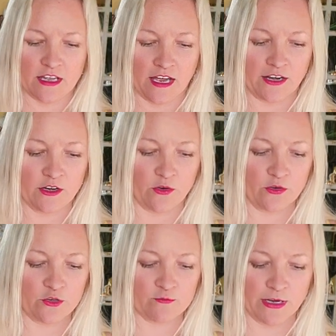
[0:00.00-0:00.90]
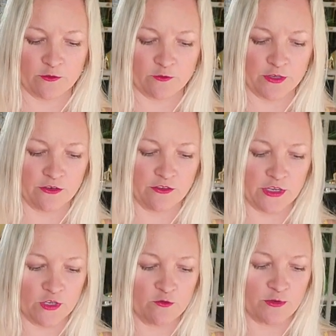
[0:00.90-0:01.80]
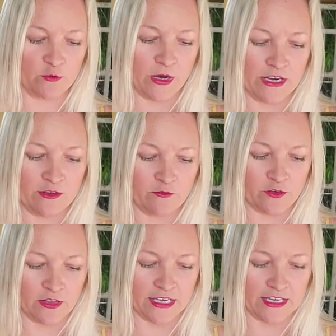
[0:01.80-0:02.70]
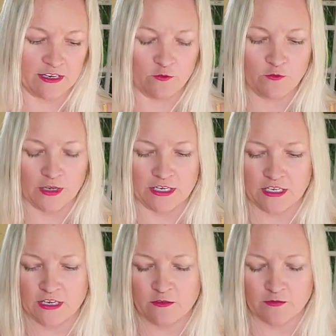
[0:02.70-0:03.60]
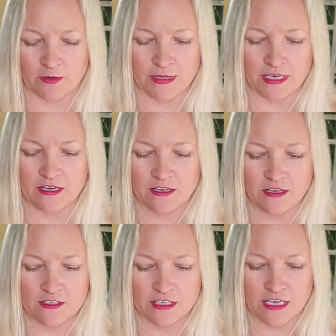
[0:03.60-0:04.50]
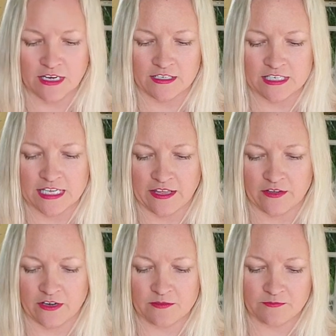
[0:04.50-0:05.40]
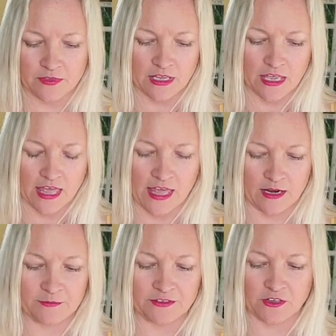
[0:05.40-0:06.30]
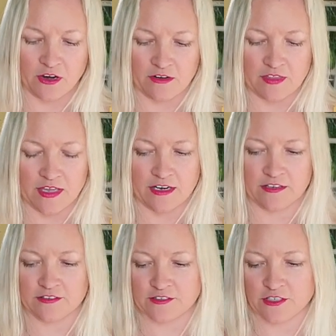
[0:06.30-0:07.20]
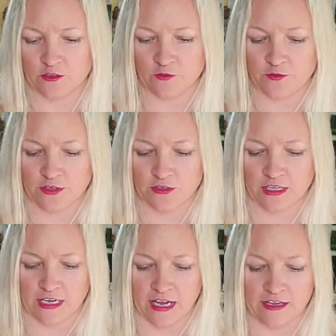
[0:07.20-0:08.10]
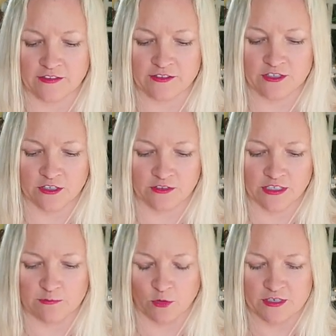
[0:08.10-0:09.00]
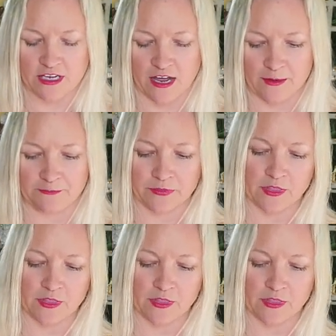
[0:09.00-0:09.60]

I know you might feel that you've been waiting for like an infinity for me to get it together. And I'm sorry that I still feel like I still need more time.